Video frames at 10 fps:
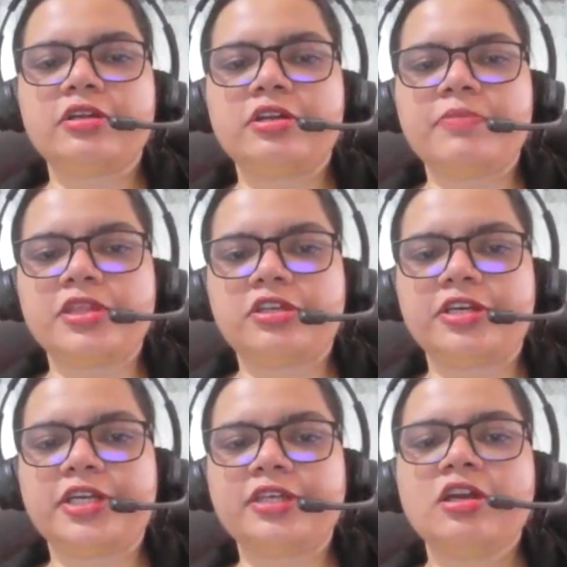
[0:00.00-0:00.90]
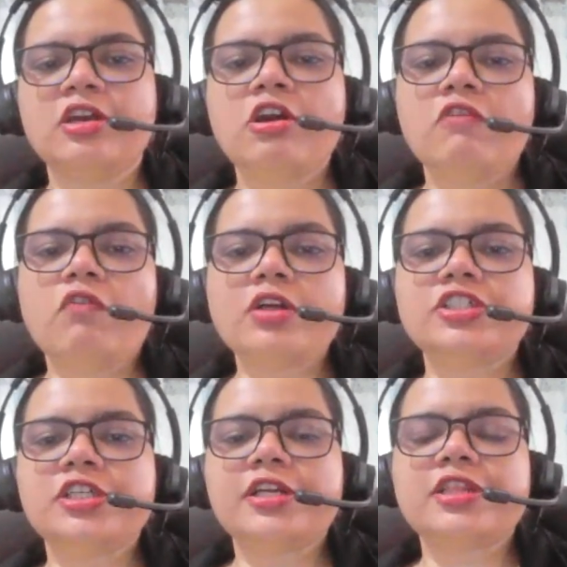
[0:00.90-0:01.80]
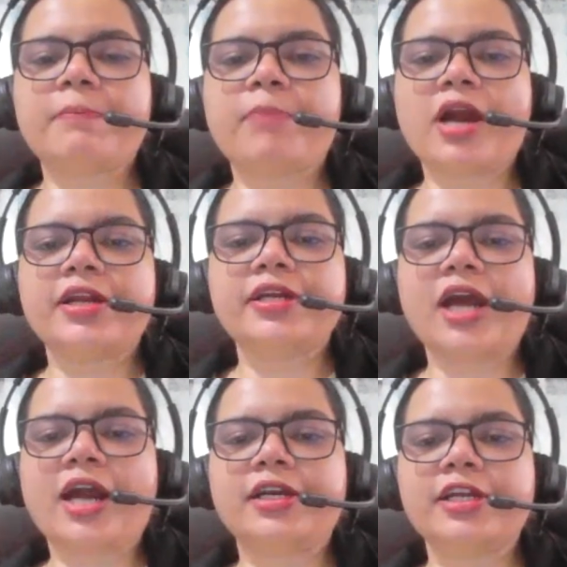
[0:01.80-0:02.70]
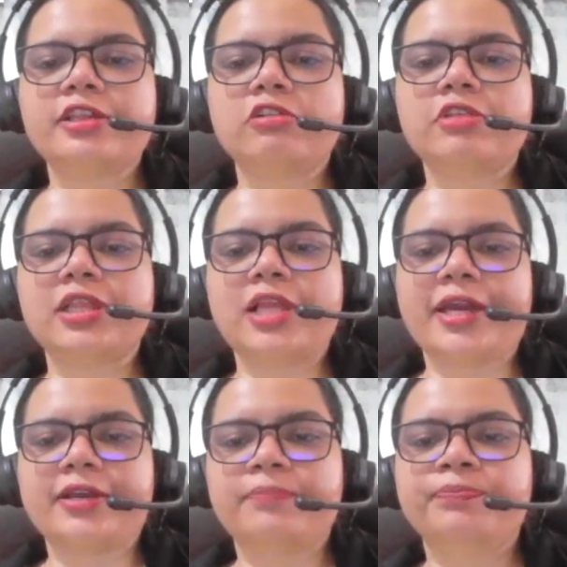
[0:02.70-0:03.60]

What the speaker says: demonstrating what children's apparent heartless looks like.